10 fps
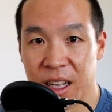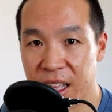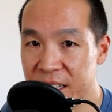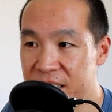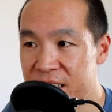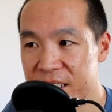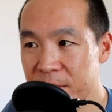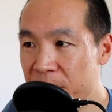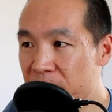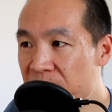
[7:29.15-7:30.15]
It's
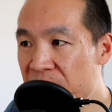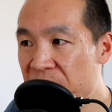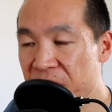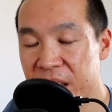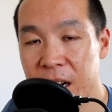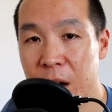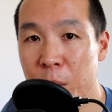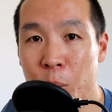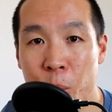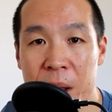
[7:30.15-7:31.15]

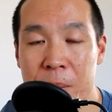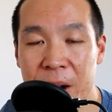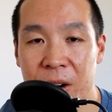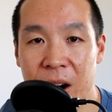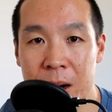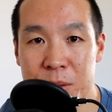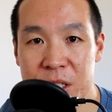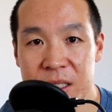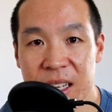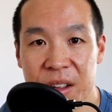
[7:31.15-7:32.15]
way better
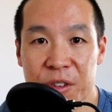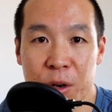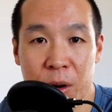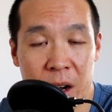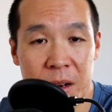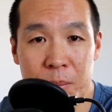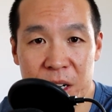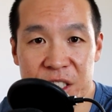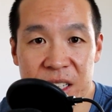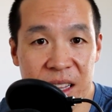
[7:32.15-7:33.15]
option if you're on a
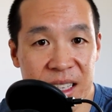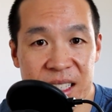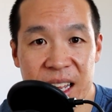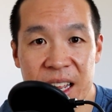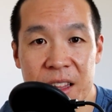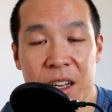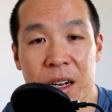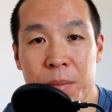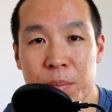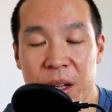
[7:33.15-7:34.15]
budget than say
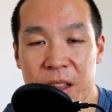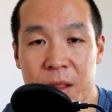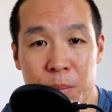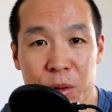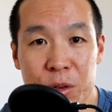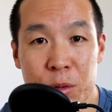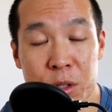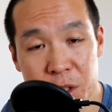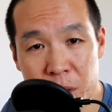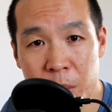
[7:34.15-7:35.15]
the Blue
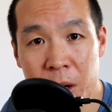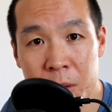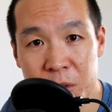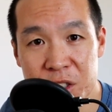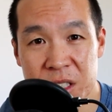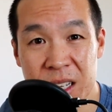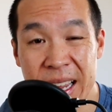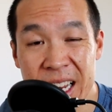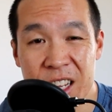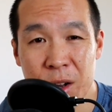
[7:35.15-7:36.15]
Snowball, which is a
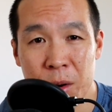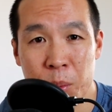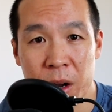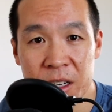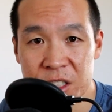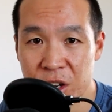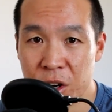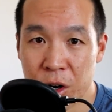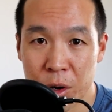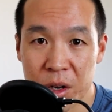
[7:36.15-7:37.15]
$80 product,
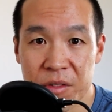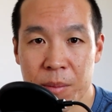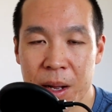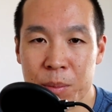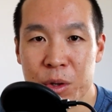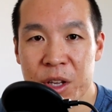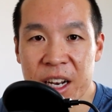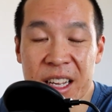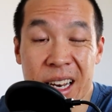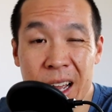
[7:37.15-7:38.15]
or even my Blue
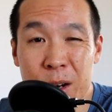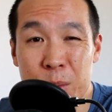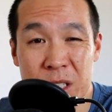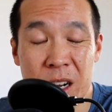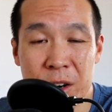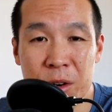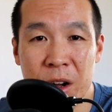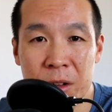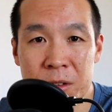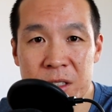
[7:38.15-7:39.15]
Yeti Nano was
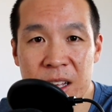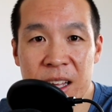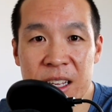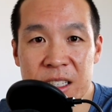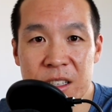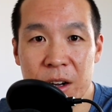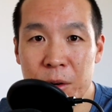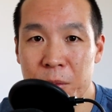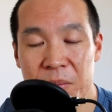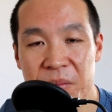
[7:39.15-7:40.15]
$100.
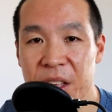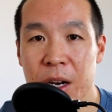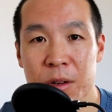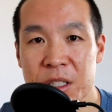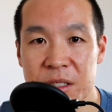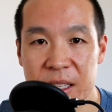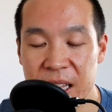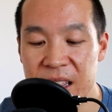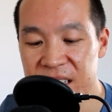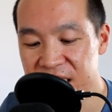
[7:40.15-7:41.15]
So
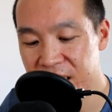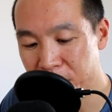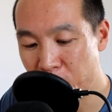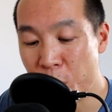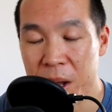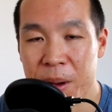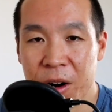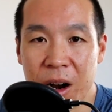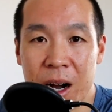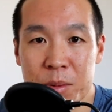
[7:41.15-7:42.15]
this is a way
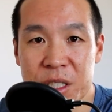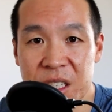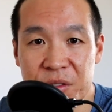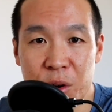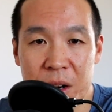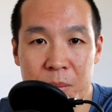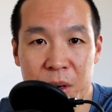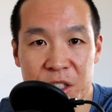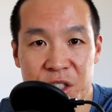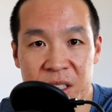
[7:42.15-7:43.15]
better option if you're on a
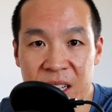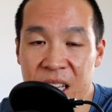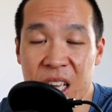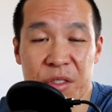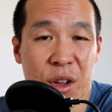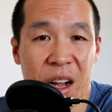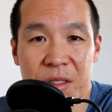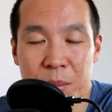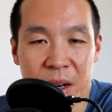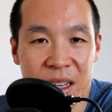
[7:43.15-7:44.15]
budget. If you have
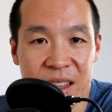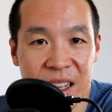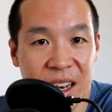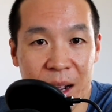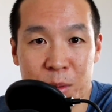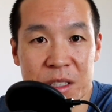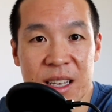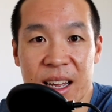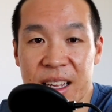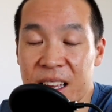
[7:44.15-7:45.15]
the money, then I would
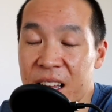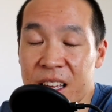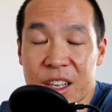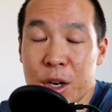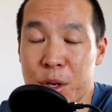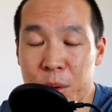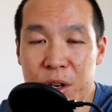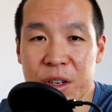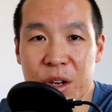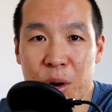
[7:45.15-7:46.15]
say, you
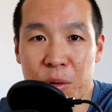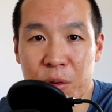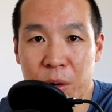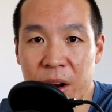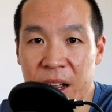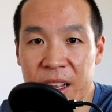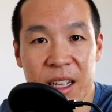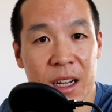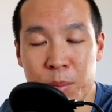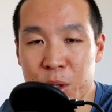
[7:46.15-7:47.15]
could go for a
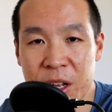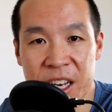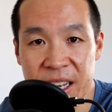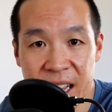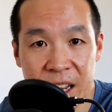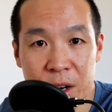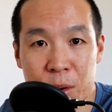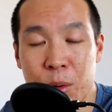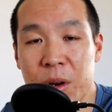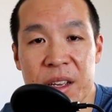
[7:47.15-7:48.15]
Blue Yeti Nano
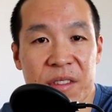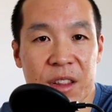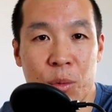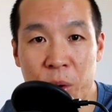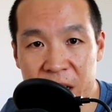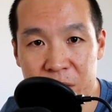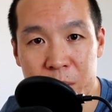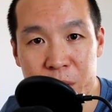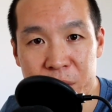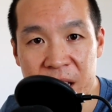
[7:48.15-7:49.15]
or even the regular
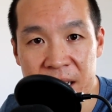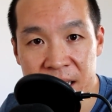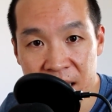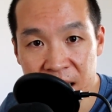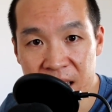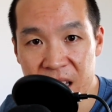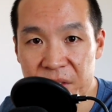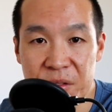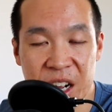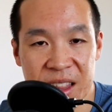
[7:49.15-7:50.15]
Blue Yeti if
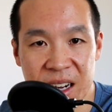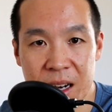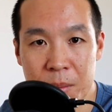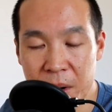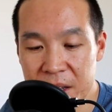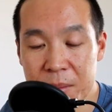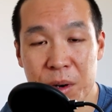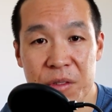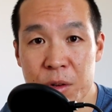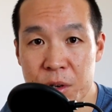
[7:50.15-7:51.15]
you've got that kind of money. But
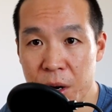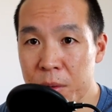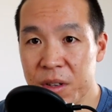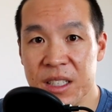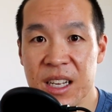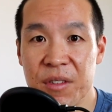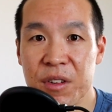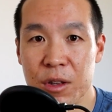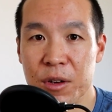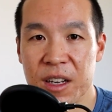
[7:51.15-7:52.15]
if you don't,
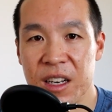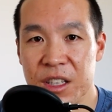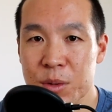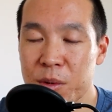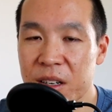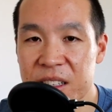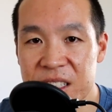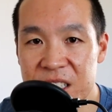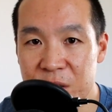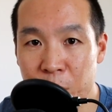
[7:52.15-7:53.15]
definitely look into this one because
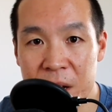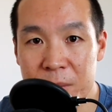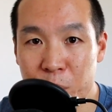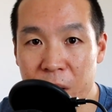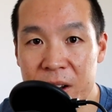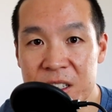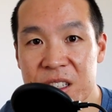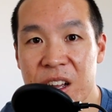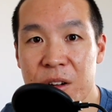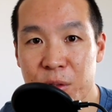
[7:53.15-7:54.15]
it's a great product
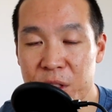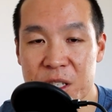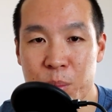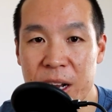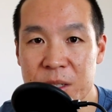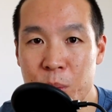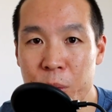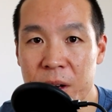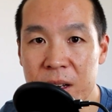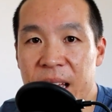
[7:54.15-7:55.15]
for this price point.